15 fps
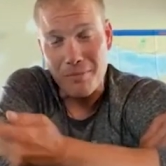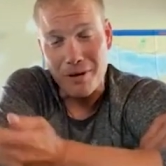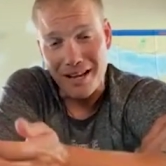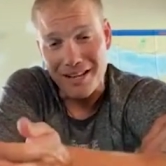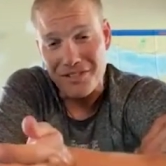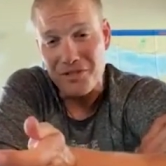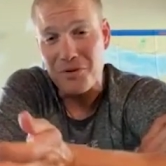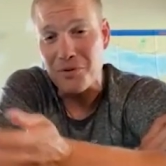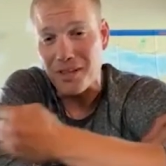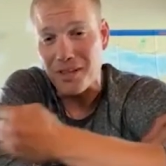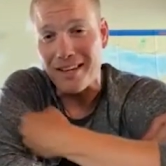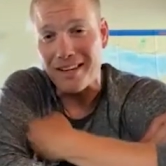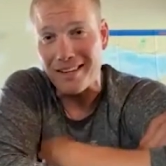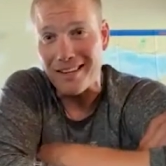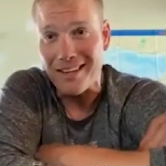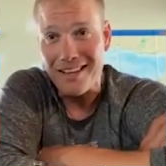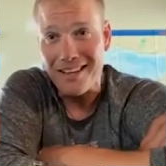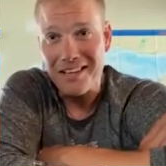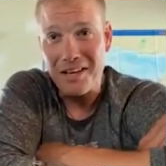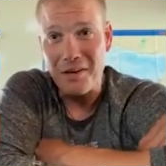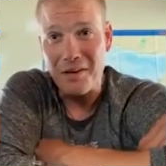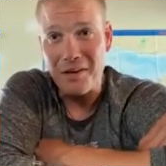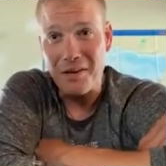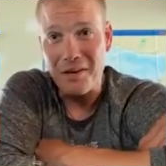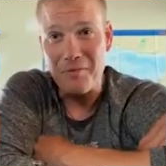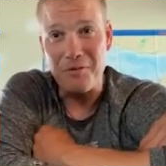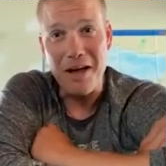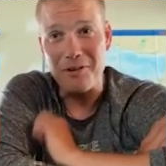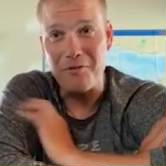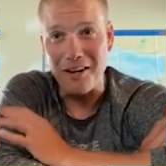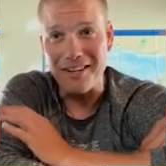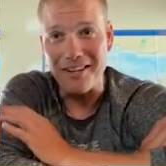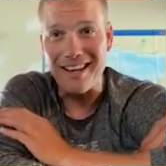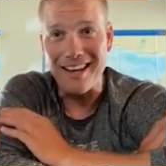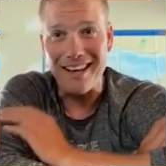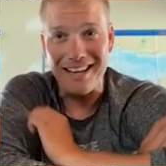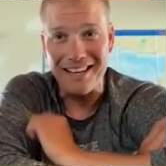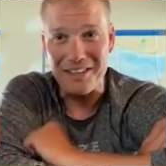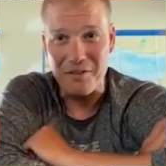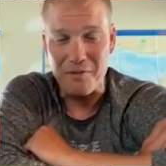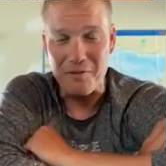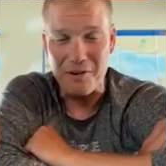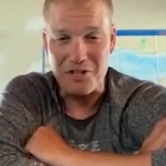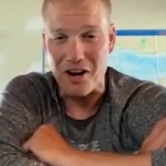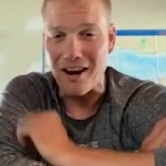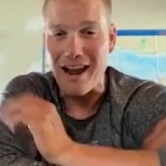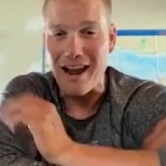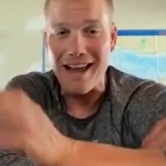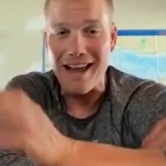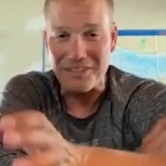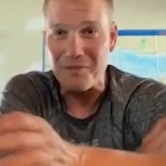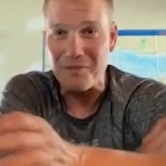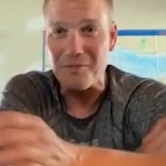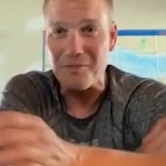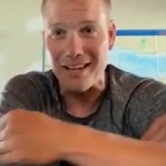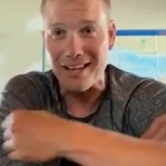But I do think if you're having a fun day and the fish are active,